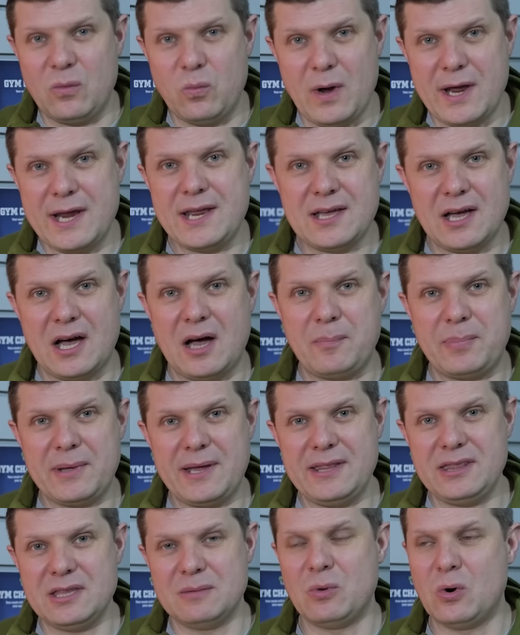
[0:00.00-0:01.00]
I wake
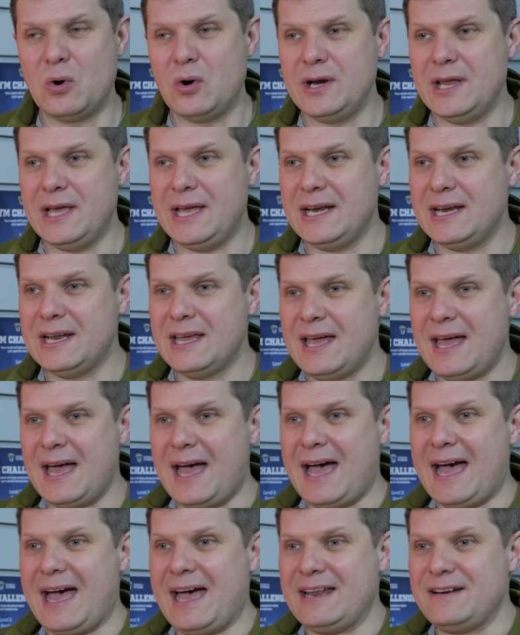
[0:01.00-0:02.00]
up in the morning
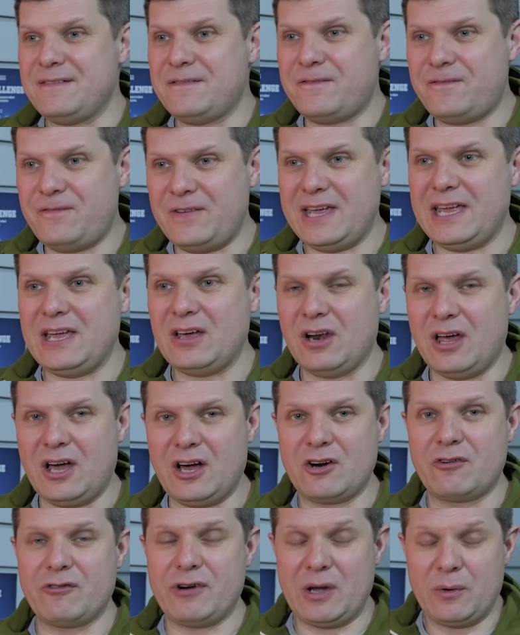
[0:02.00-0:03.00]
and feel
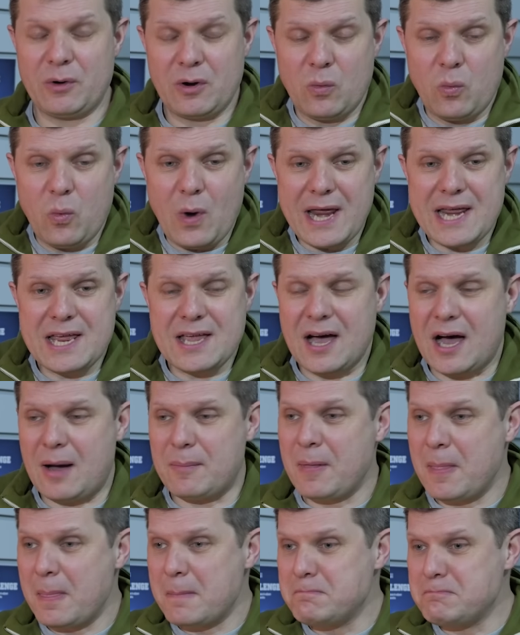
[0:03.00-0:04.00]
hungry? I wanna wake
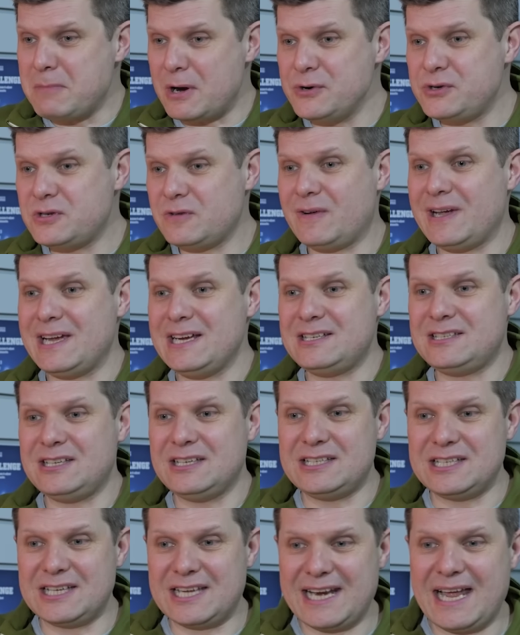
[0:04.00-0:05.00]
up
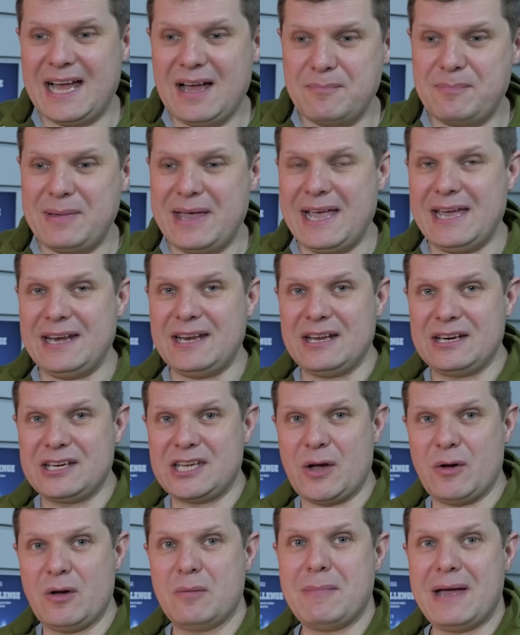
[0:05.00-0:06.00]
motivated to get out of bed and
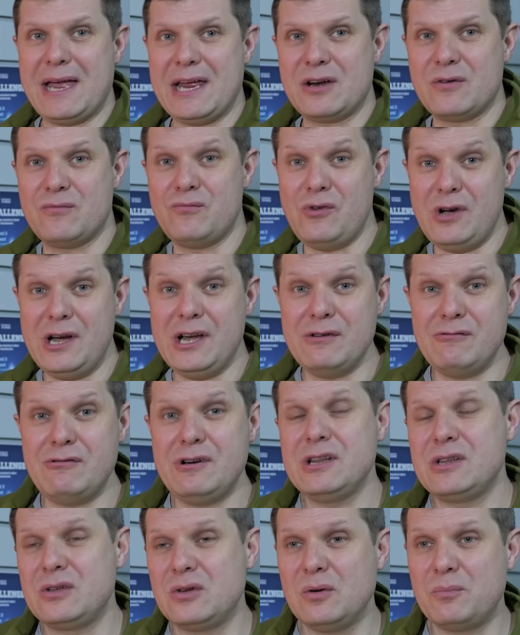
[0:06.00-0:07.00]
go and make a really,
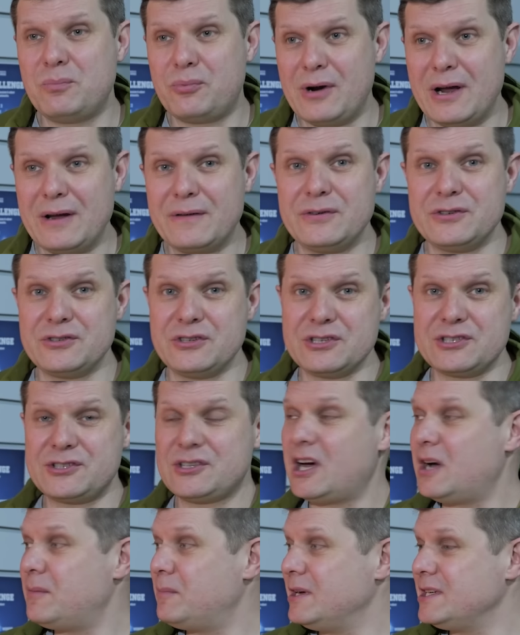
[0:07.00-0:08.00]
really good breakfast and
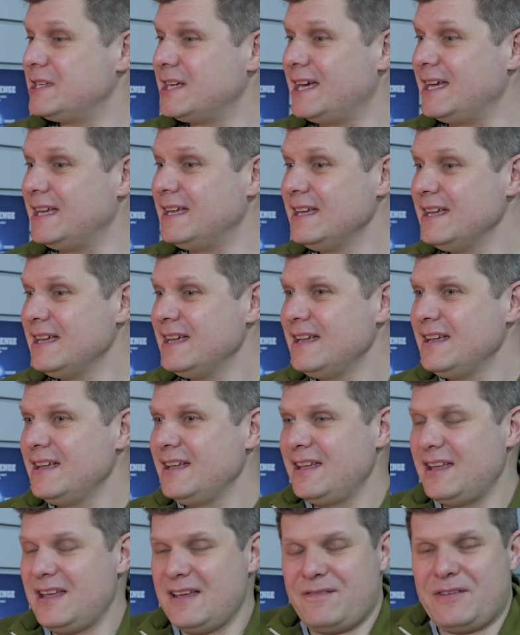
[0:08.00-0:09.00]
start my day.
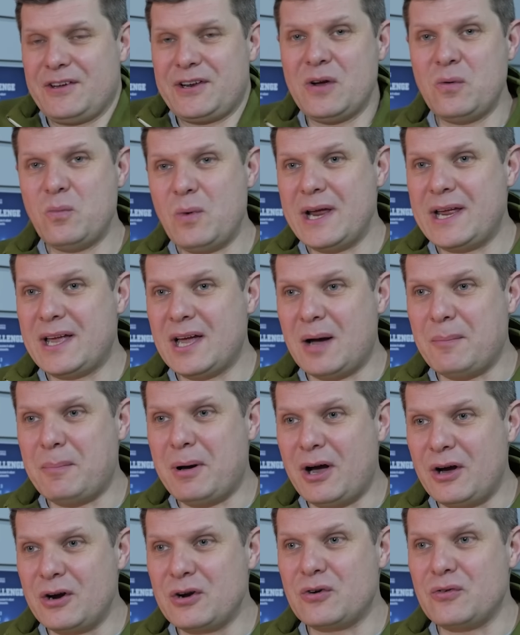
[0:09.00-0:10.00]
If I don't wake up
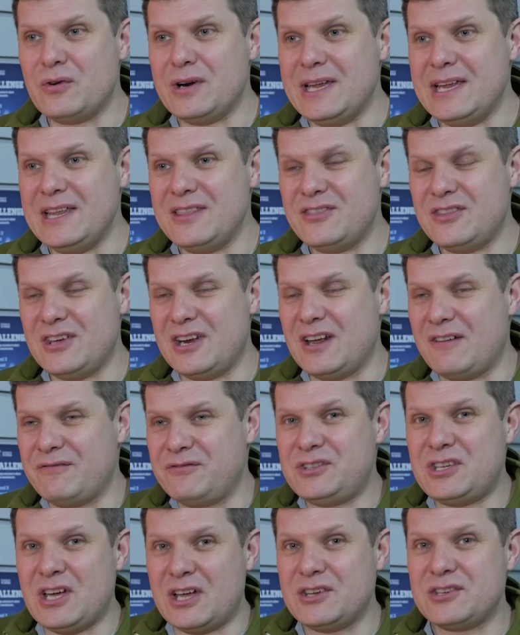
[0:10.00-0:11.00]
hungry, then
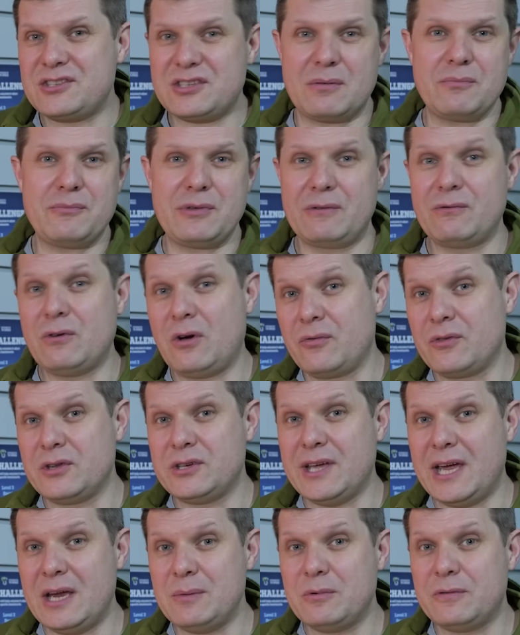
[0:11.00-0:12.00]
I've done something wrong the
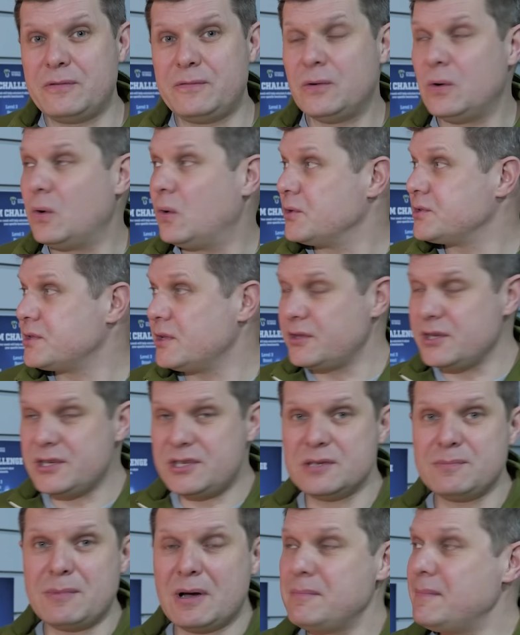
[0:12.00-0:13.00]
day before. So
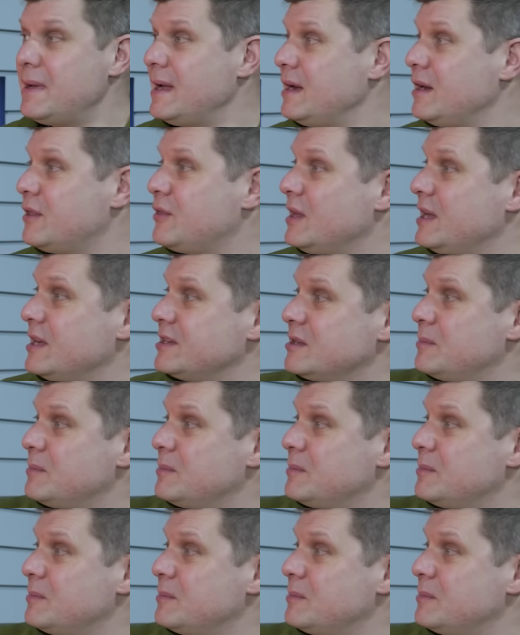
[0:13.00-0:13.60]
this is my main thing.